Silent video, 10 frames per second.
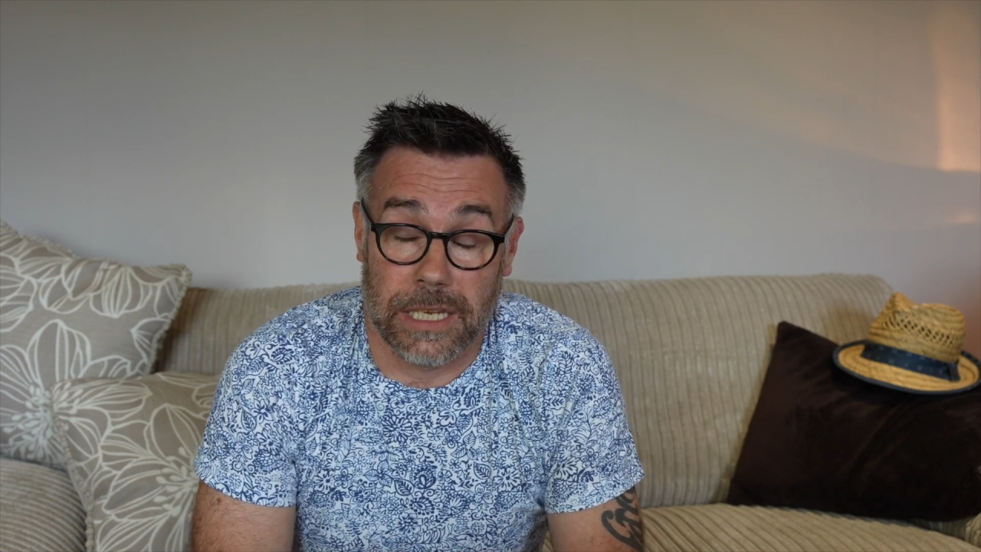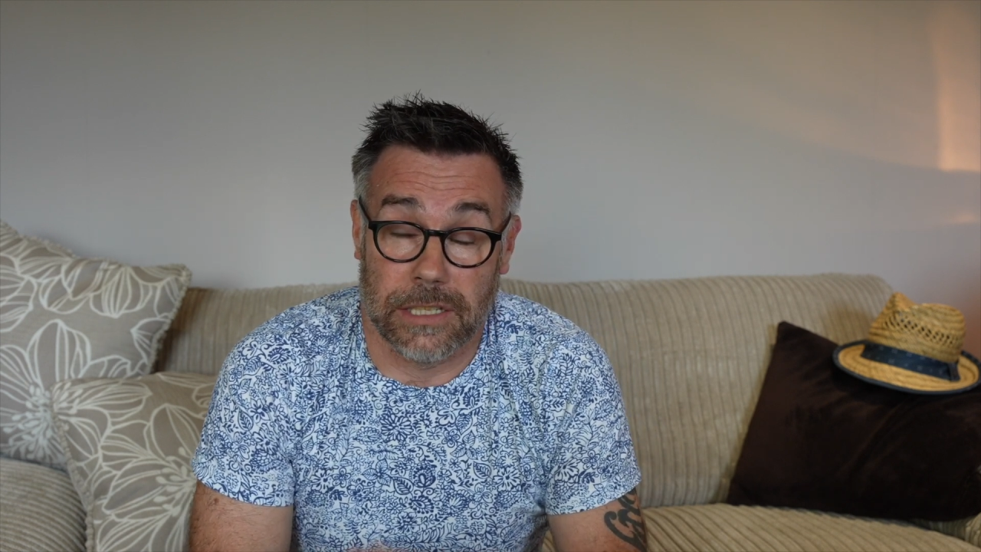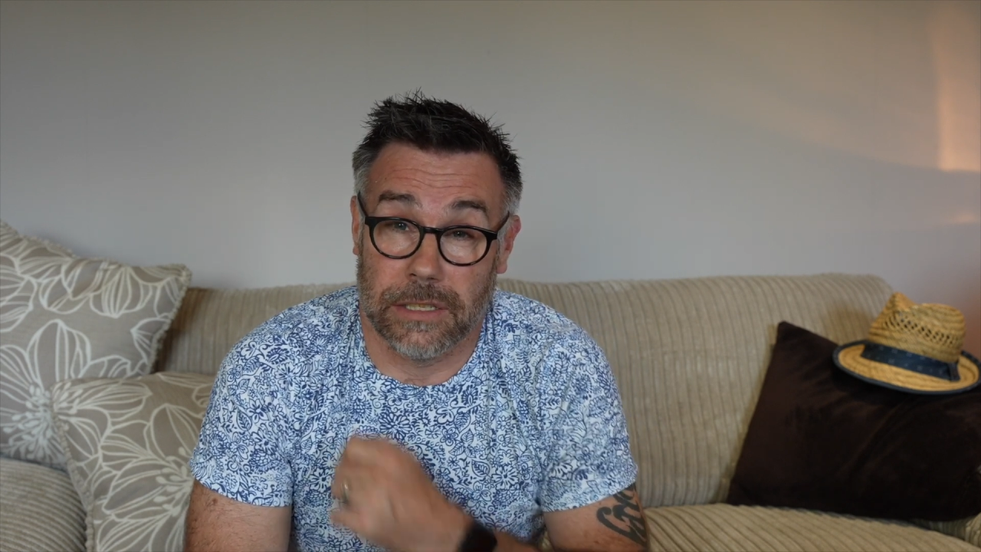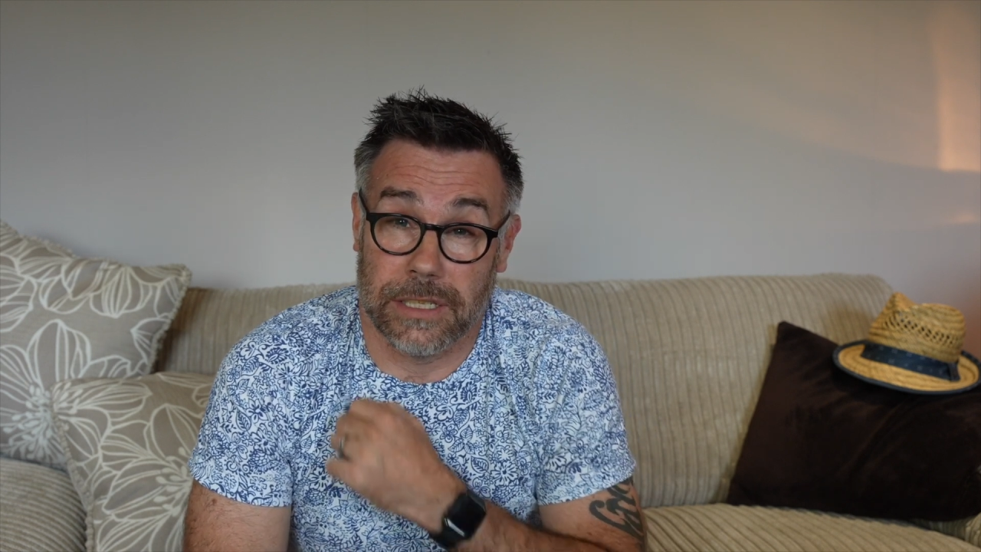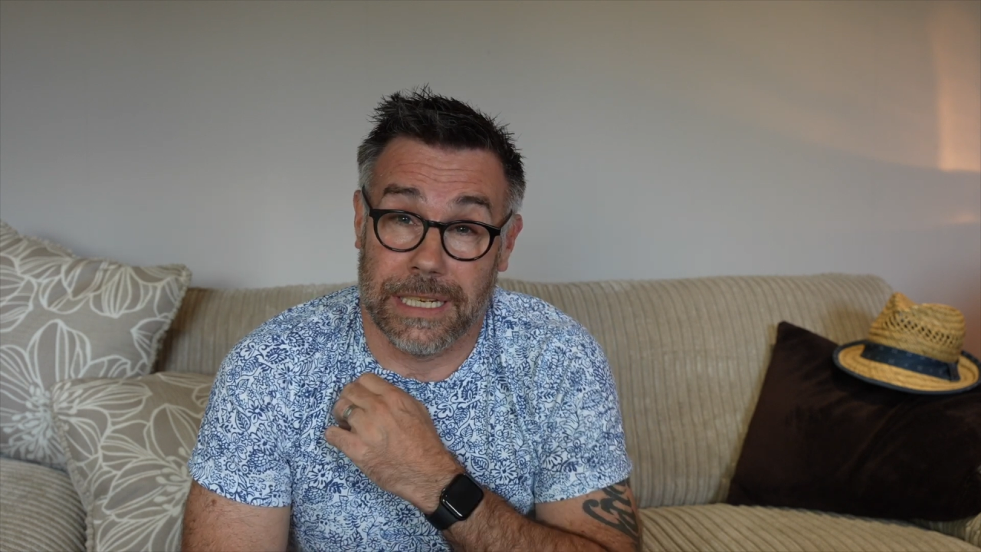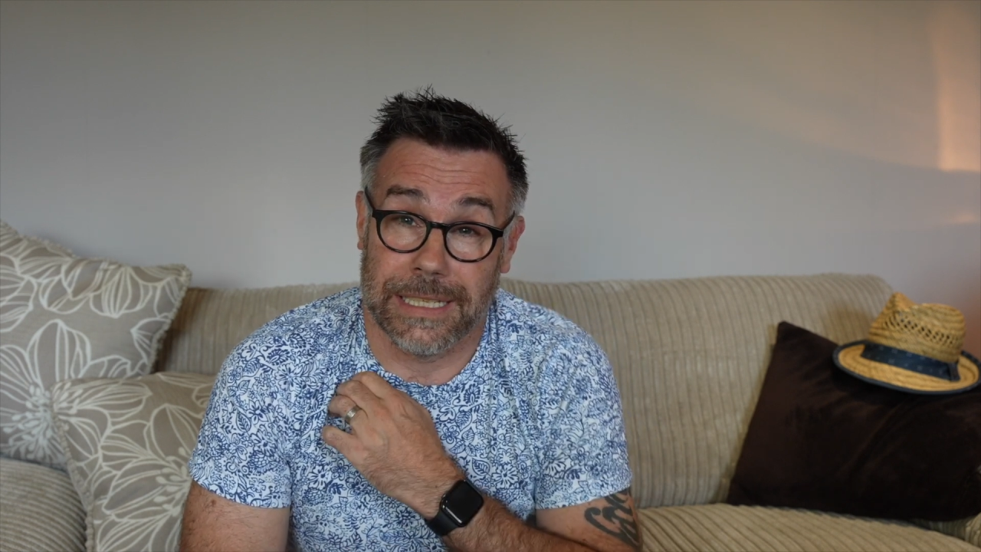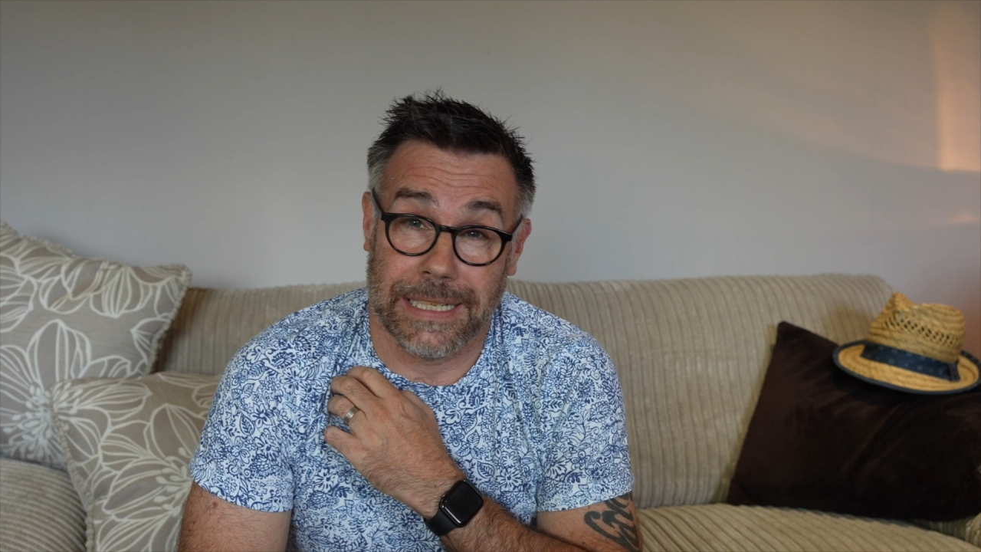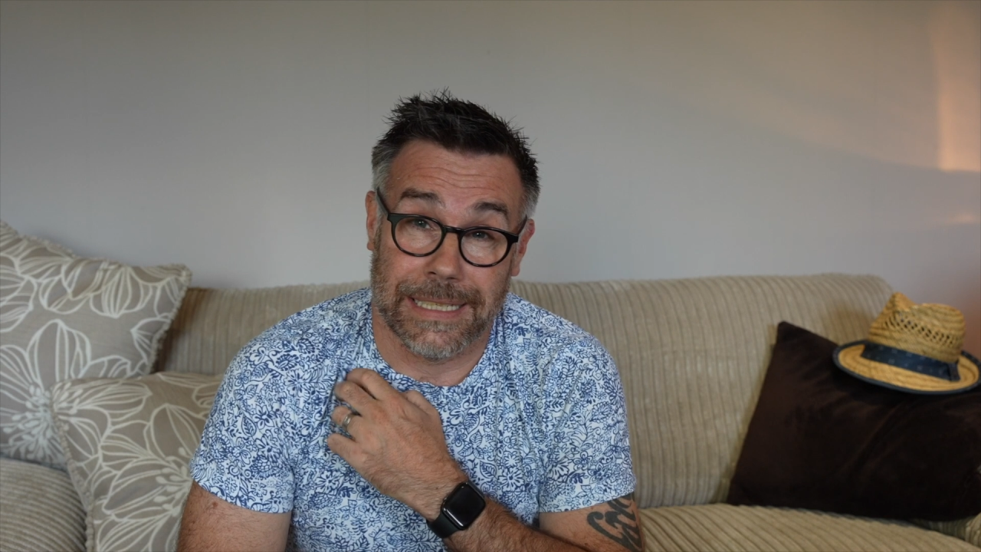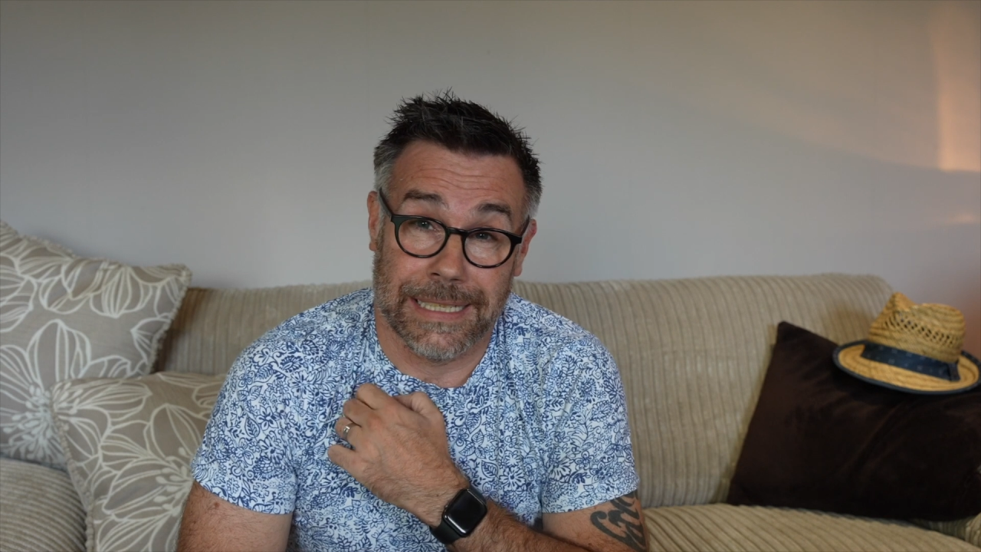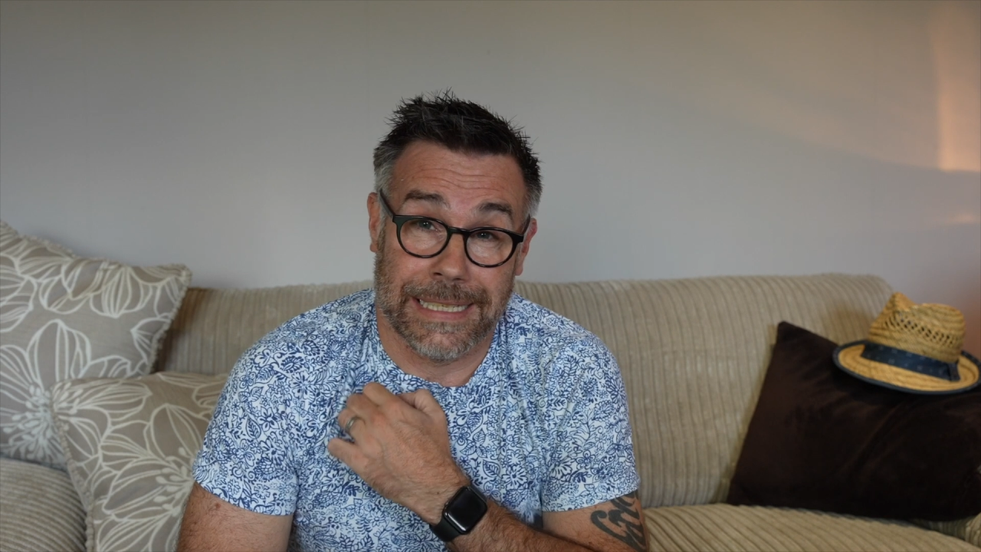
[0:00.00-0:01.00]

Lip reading: is your DC to